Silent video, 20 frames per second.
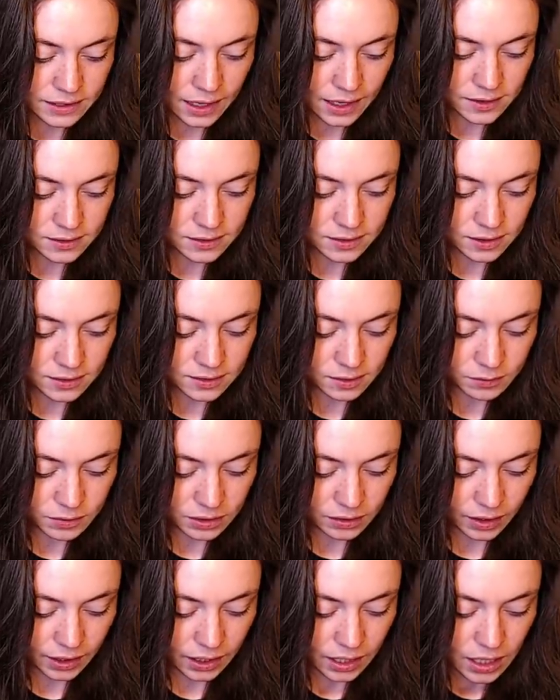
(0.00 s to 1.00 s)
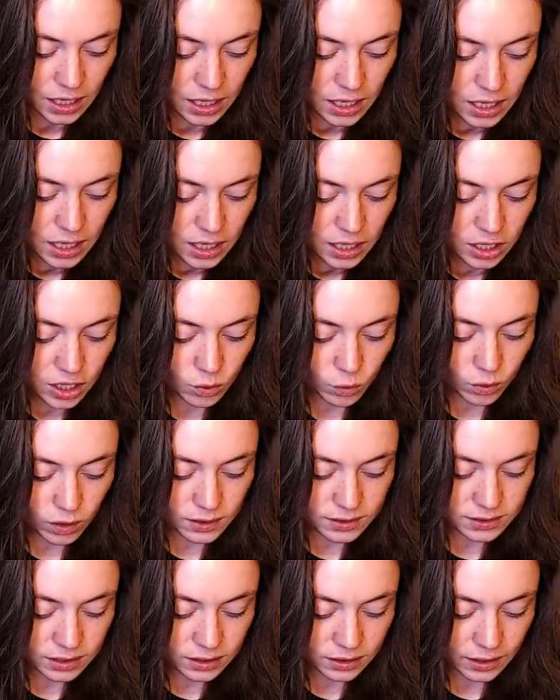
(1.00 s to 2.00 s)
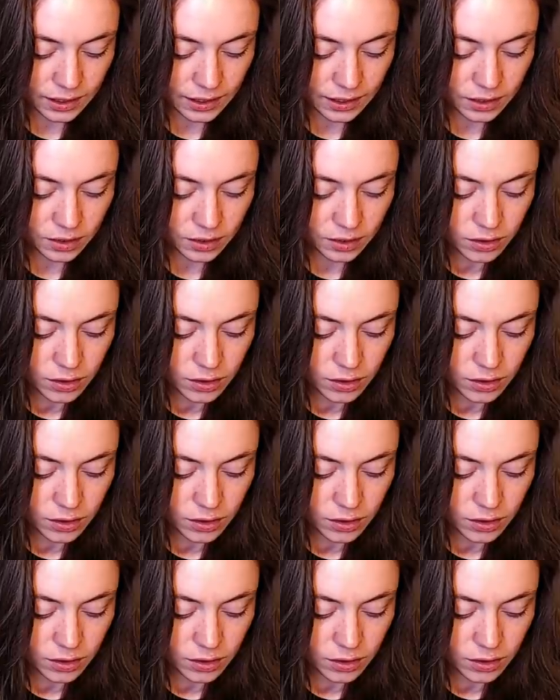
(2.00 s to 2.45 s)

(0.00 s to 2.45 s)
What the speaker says: said something like... He wants to, like...